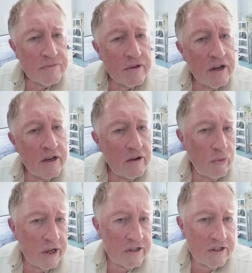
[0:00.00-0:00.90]
and a
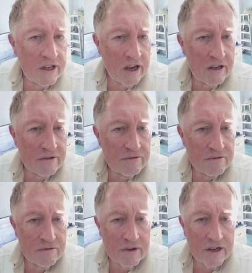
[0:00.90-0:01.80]
Wednesday,
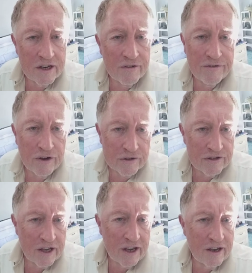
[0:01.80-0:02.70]
and a
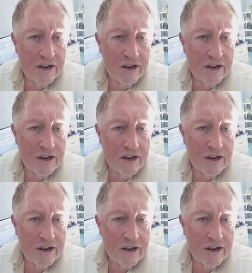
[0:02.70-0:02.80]
Thursday,